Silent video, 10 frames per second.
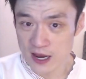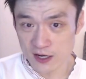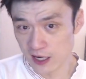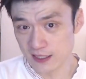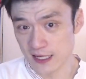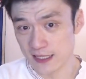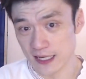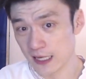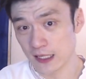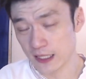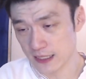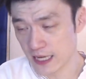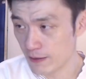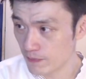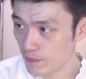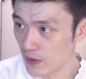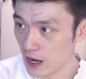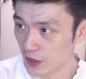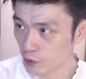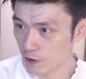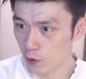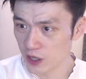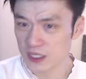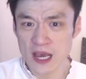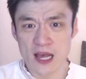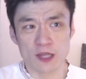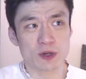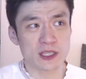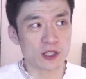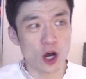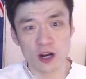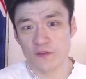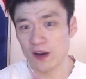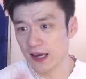Nice and easy. England gets ahead 3 points. There was a lot of